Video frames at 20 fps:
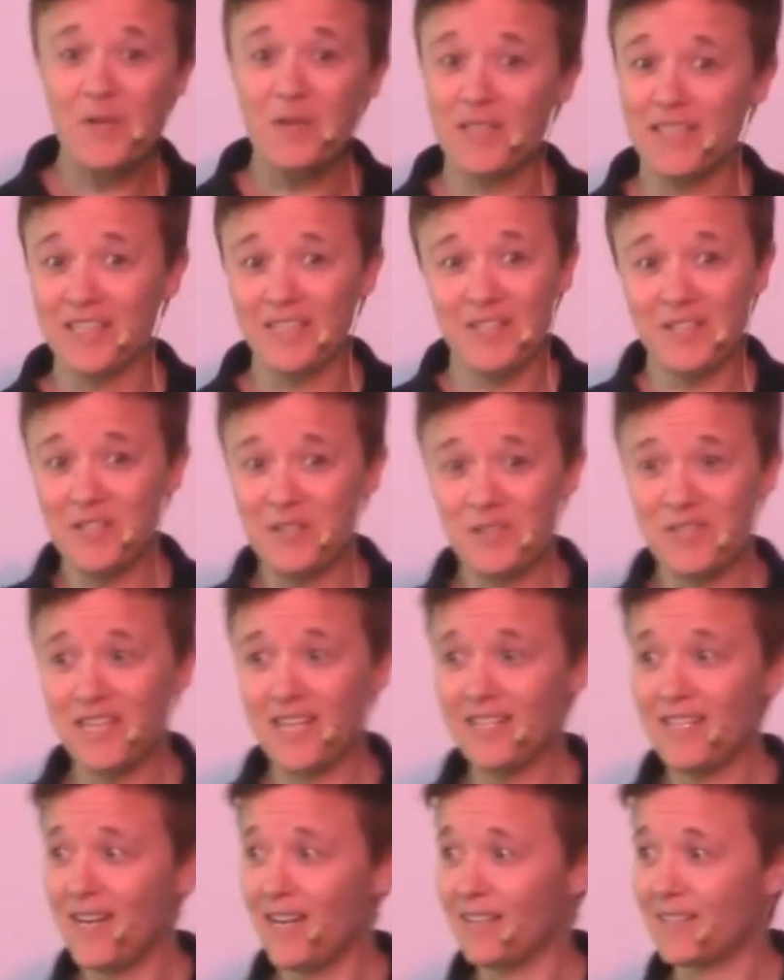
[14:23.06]
go with it because you
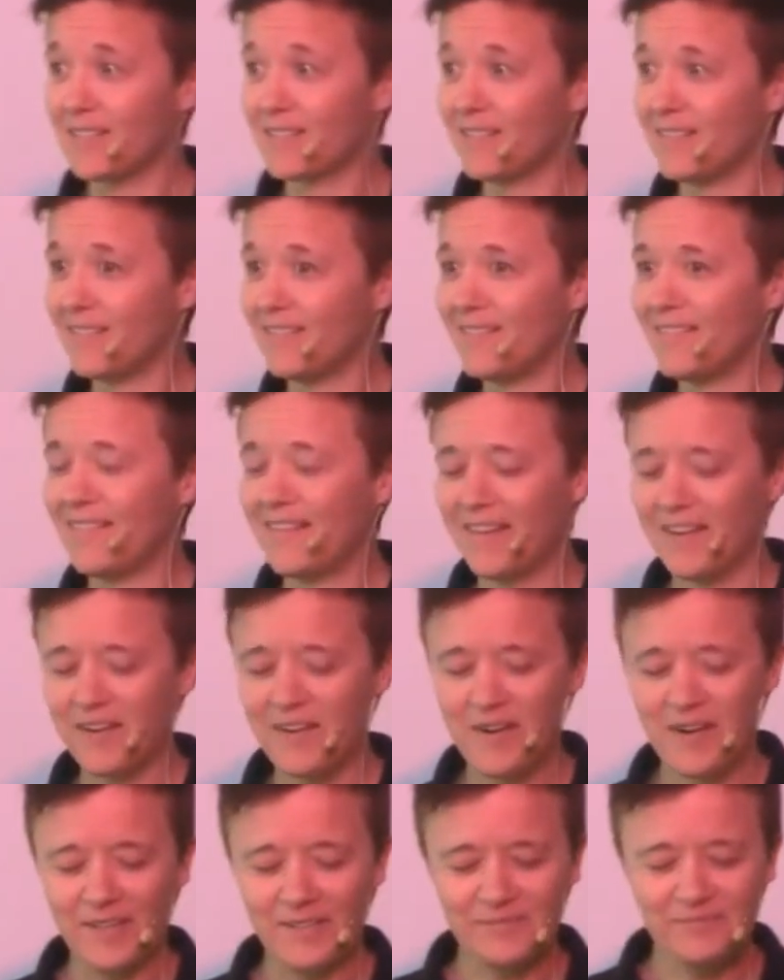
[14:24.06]
said yes.
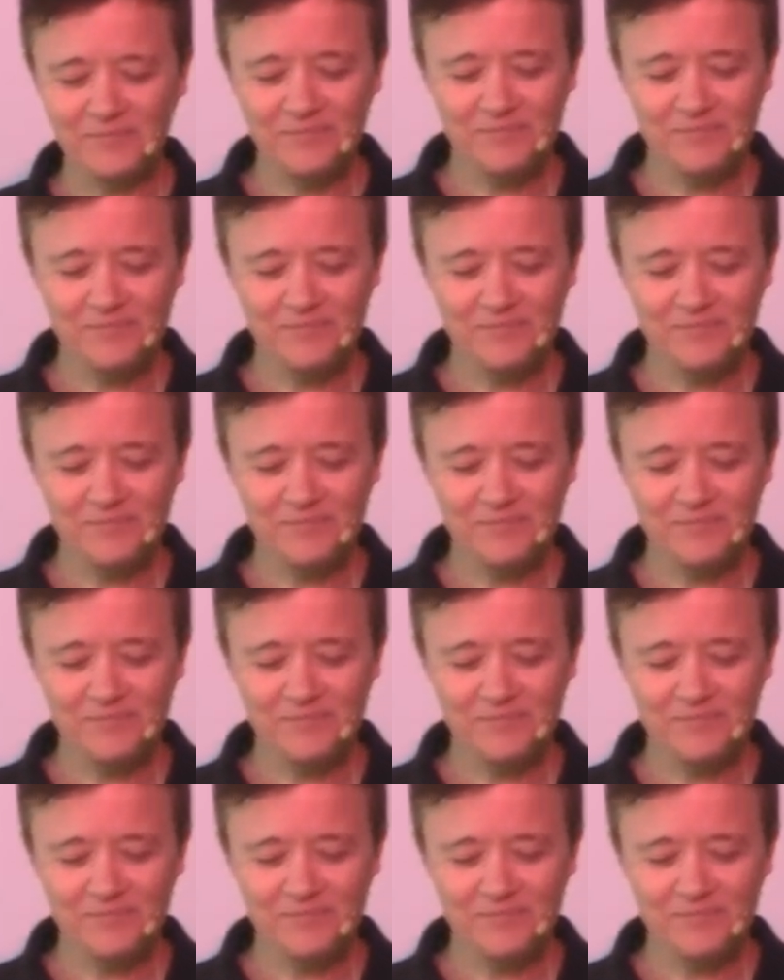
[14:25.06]
All right.